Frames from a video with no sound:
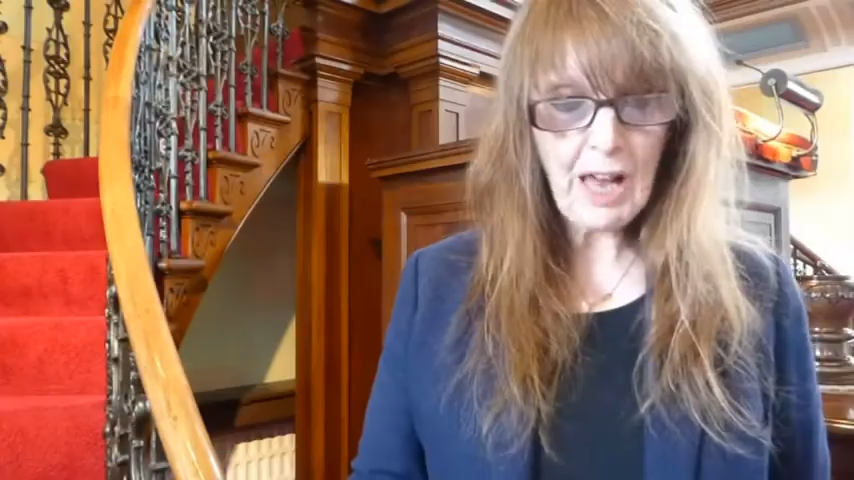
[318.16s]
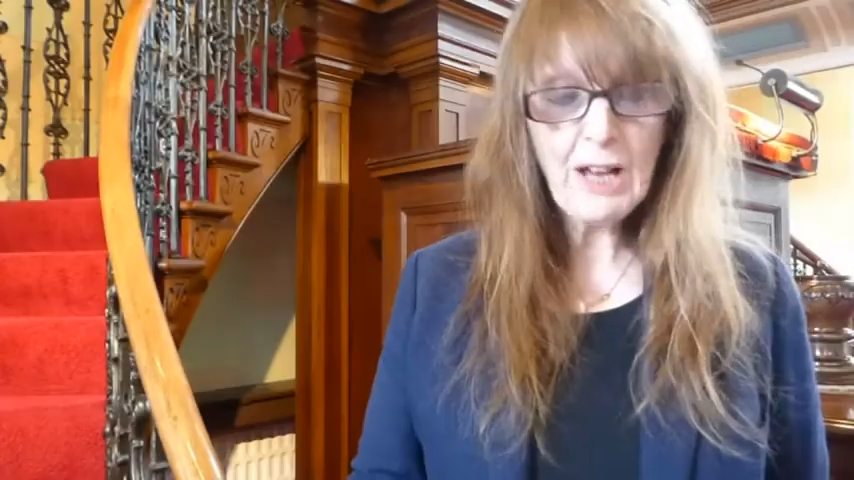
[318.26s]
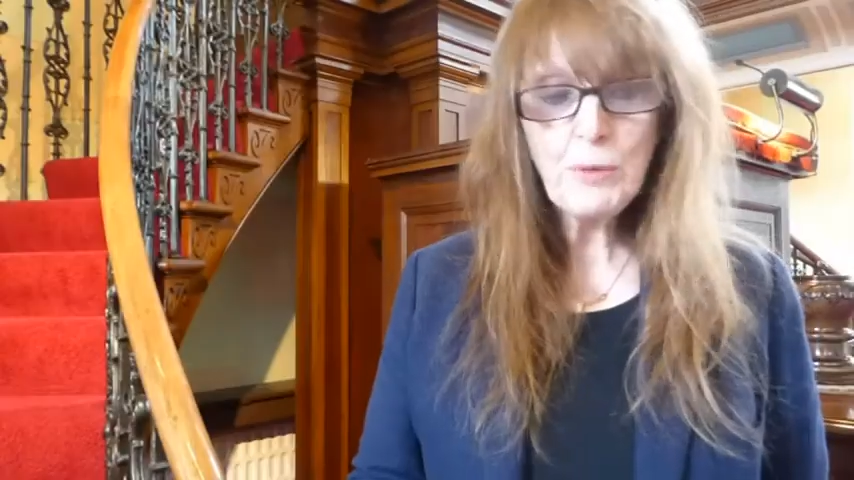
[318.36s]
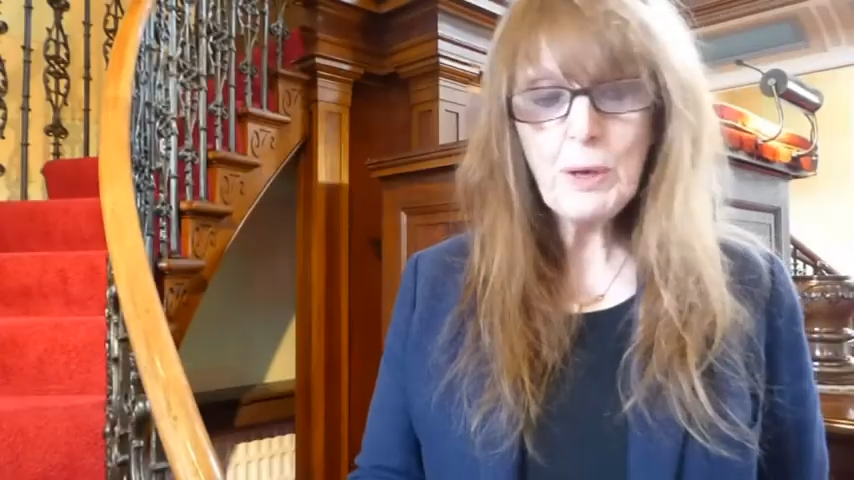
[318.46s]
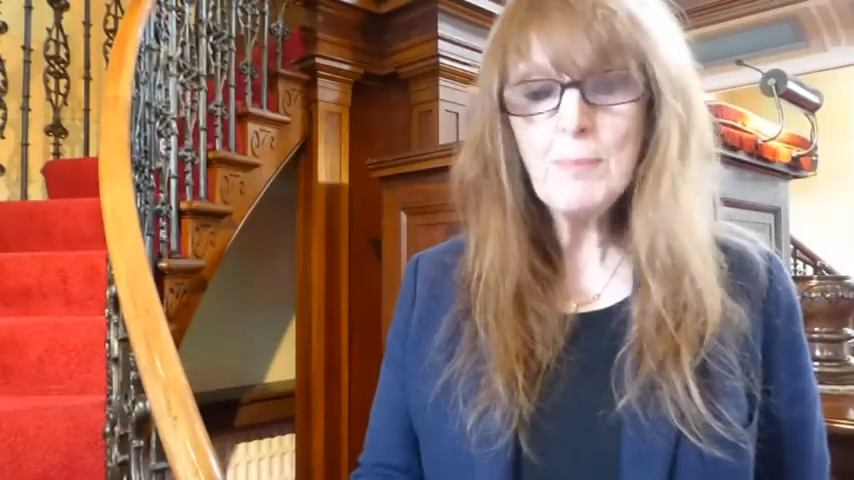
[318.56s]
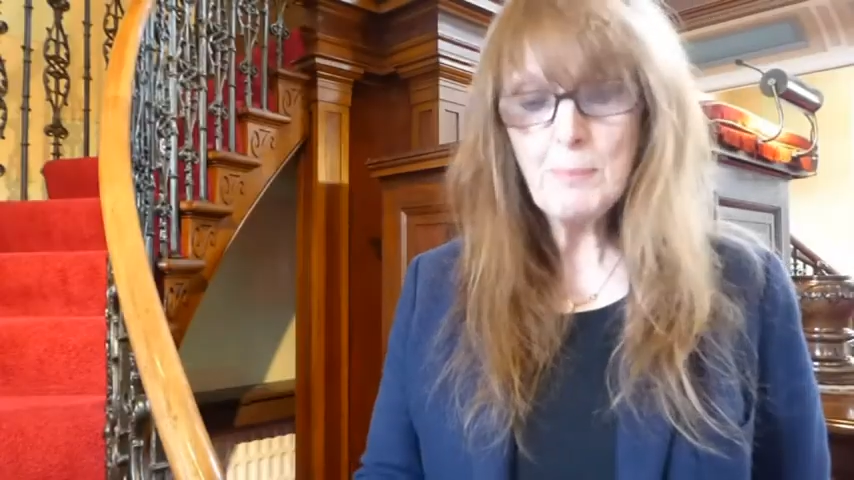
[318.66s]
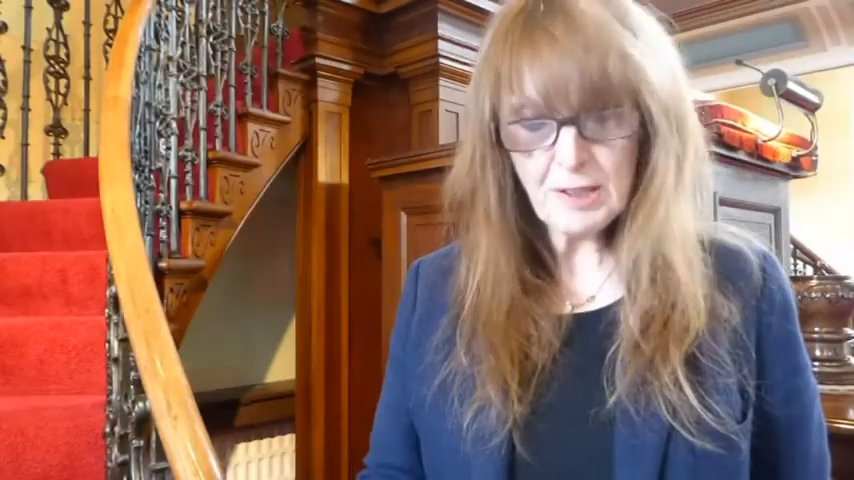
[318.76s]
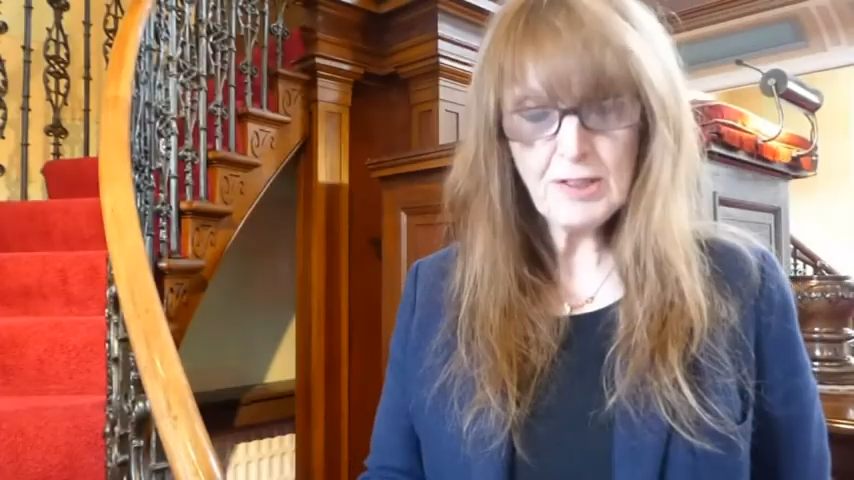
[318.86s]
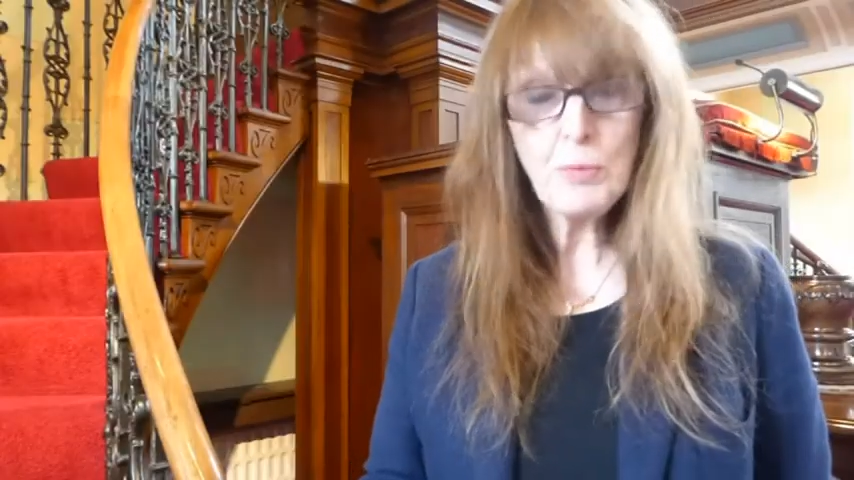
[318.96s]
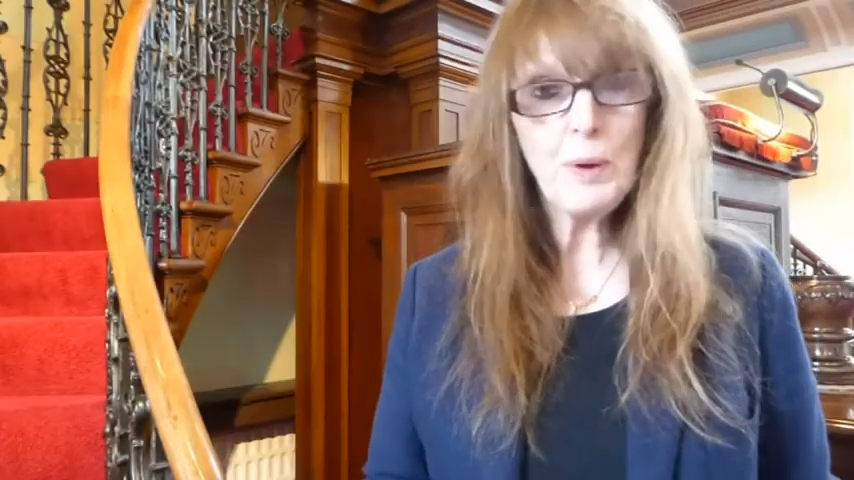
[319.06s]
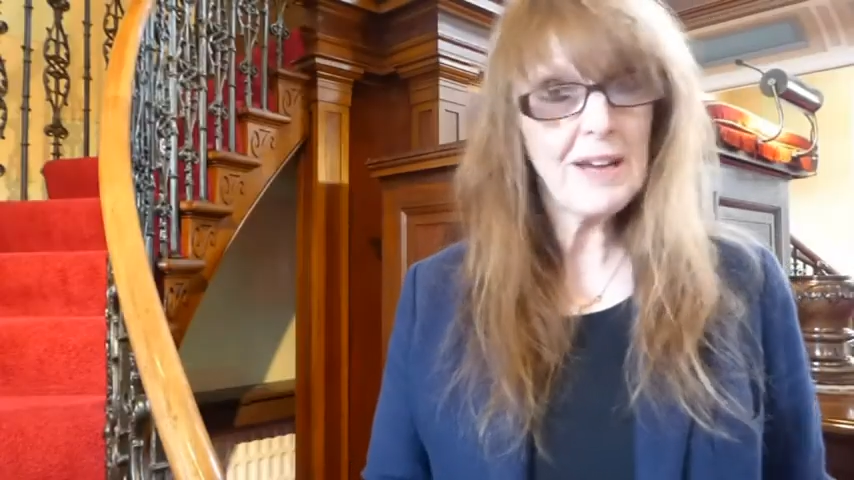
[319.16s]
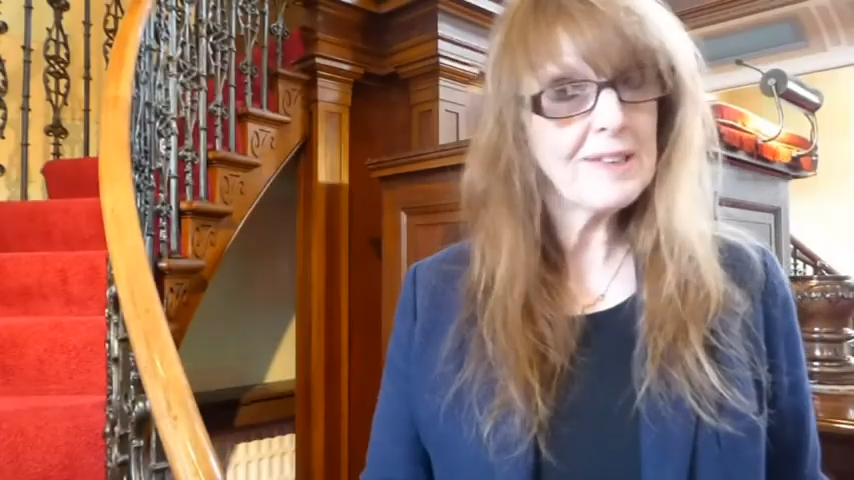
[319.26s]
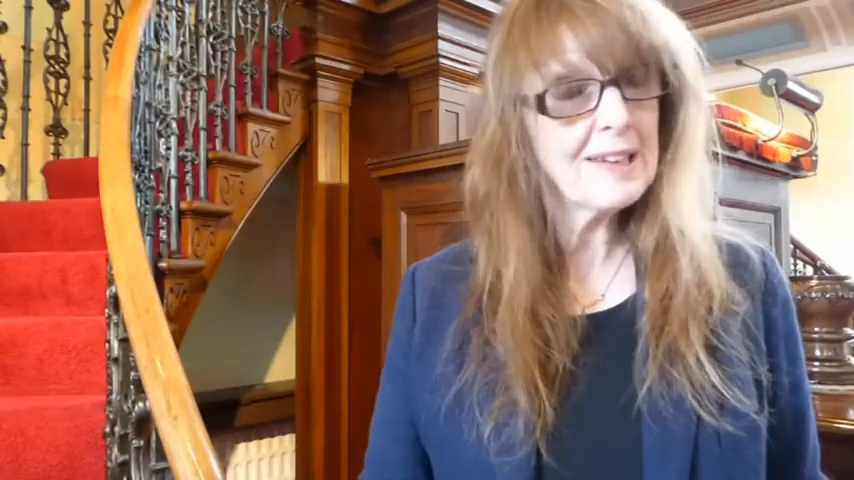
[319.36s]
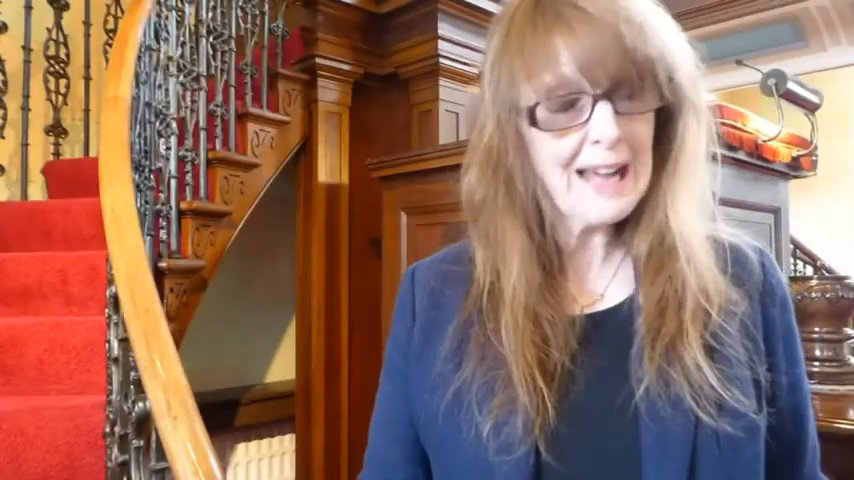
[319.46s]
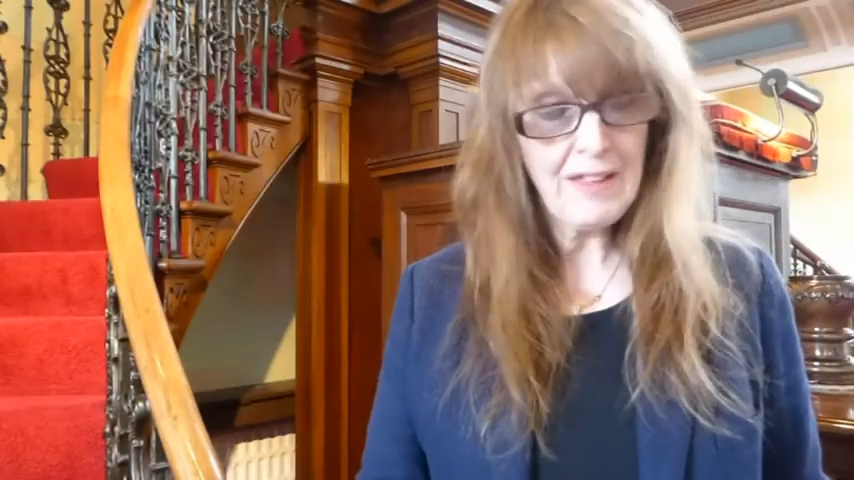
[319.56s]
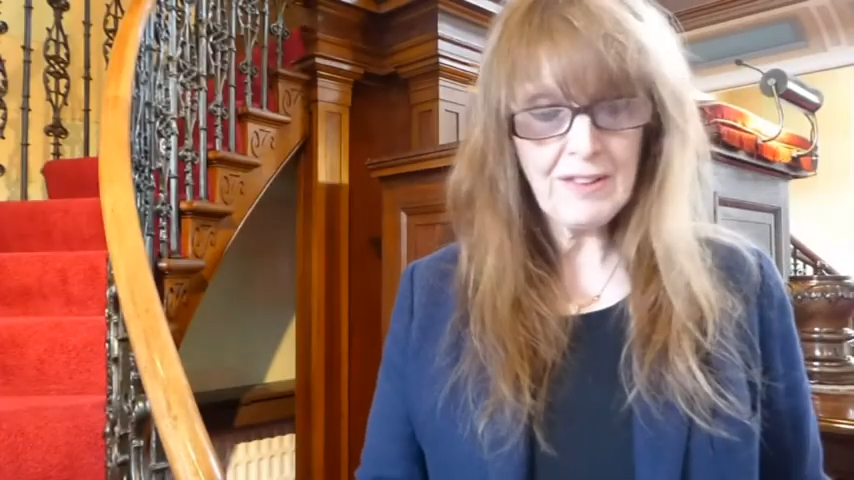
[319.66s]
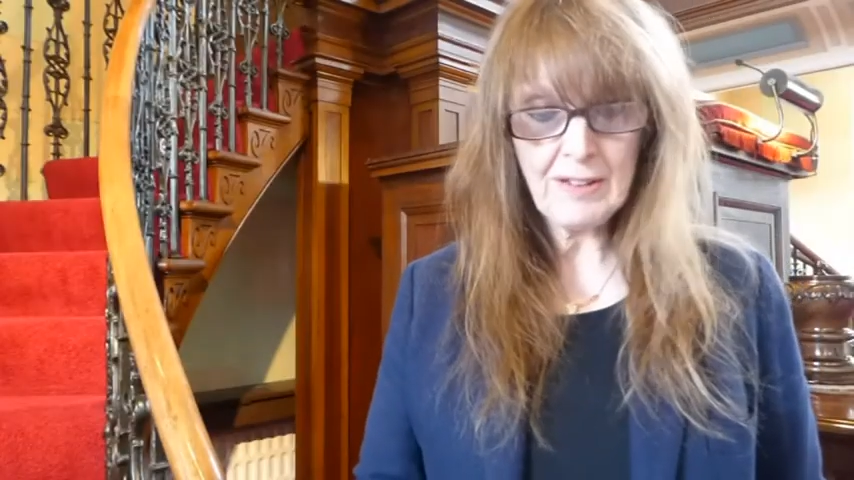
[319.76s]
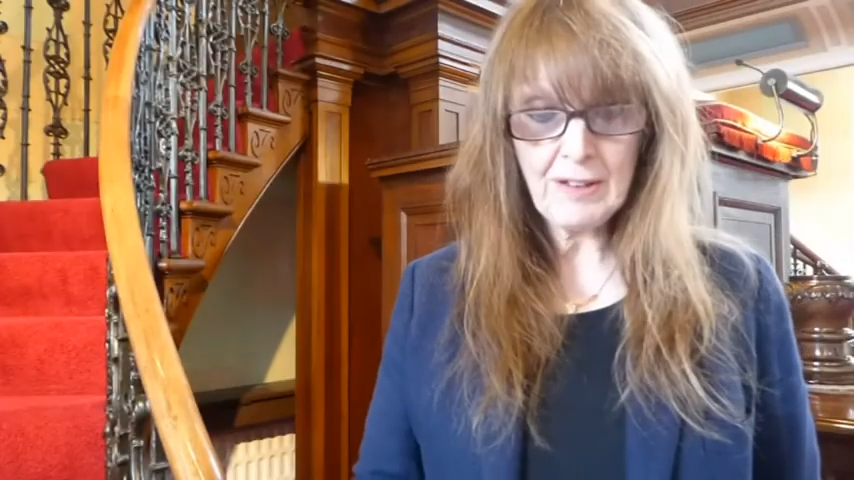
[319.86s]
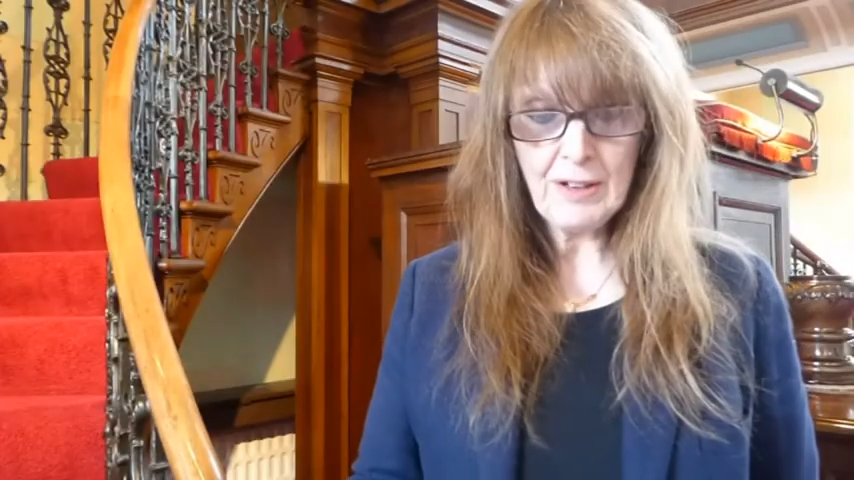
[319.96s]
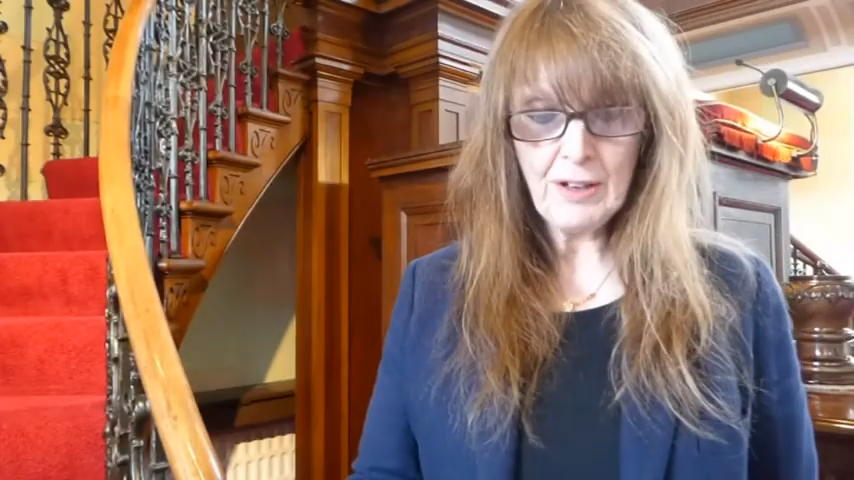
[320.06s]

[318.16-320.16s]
and we must work together